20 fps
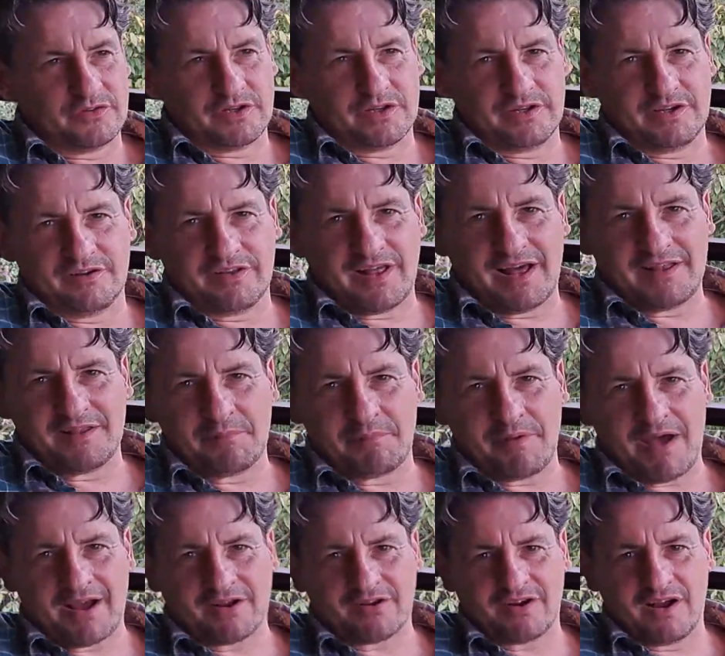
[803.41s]
you hear that in the
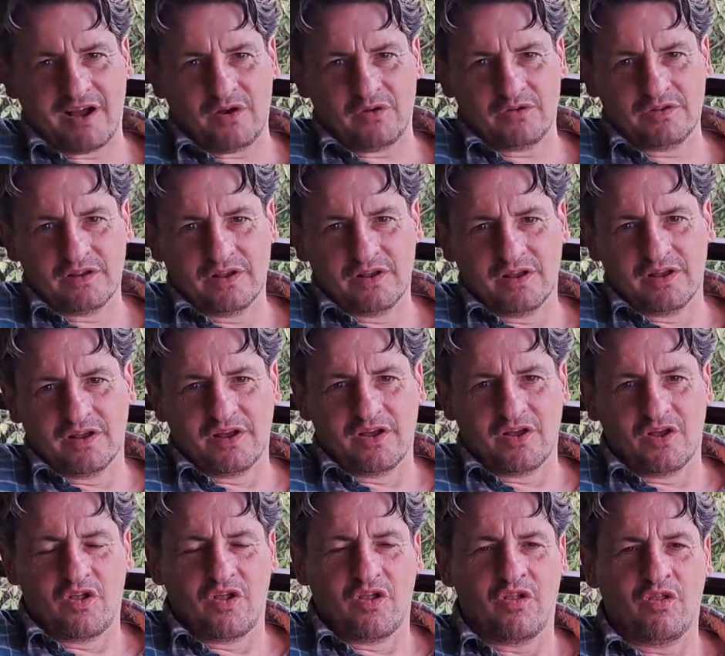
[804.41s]
background,
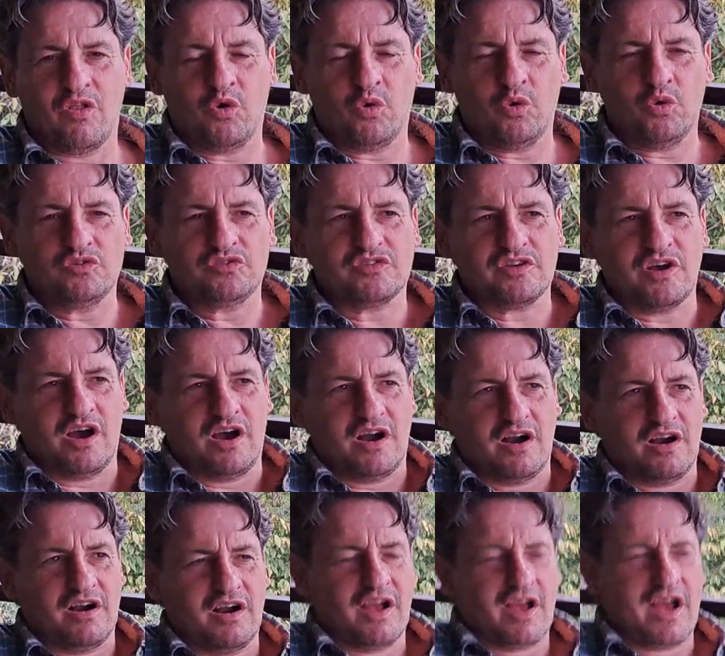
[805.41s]
those
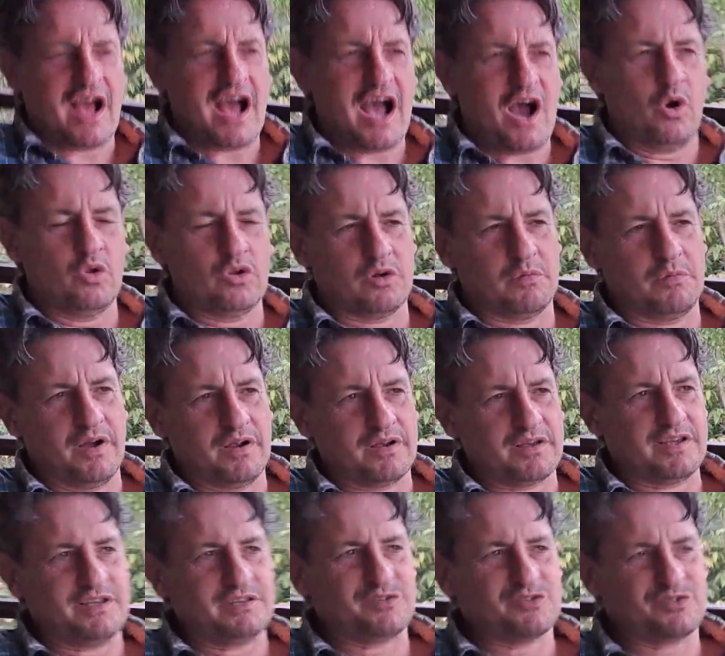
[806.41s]
are howler
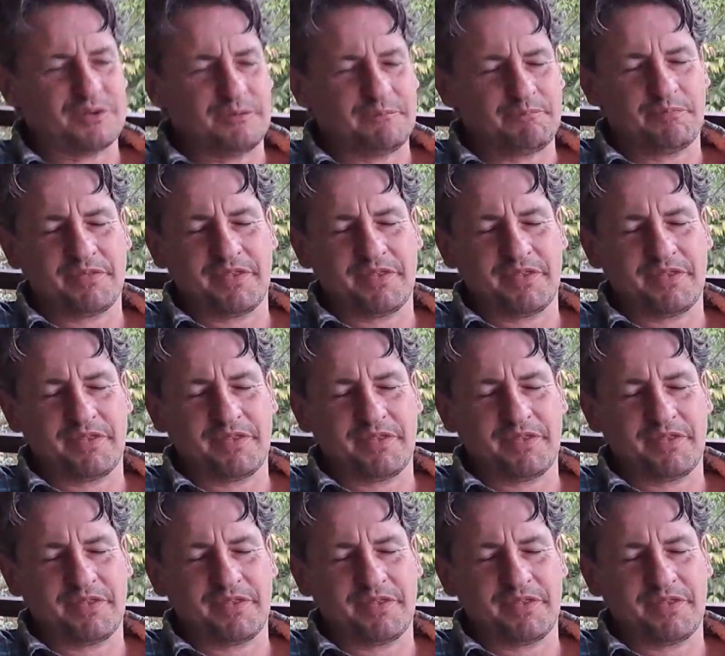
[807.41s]
monkeys.